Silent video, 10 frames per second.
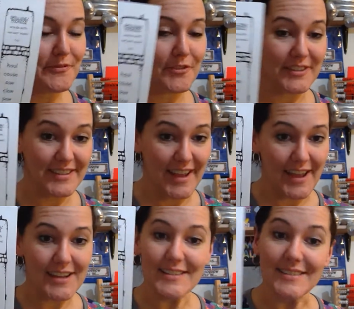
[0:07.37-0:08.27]
for
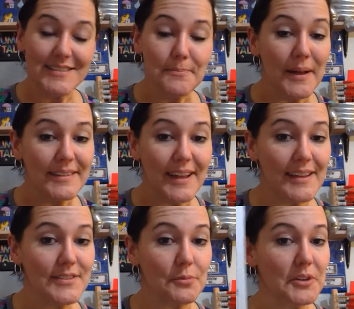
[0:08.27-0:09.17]
today because it's
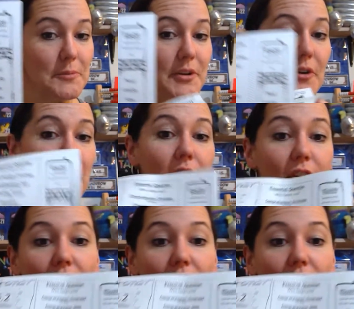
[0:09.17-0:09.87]
Monday, so we're going to be going over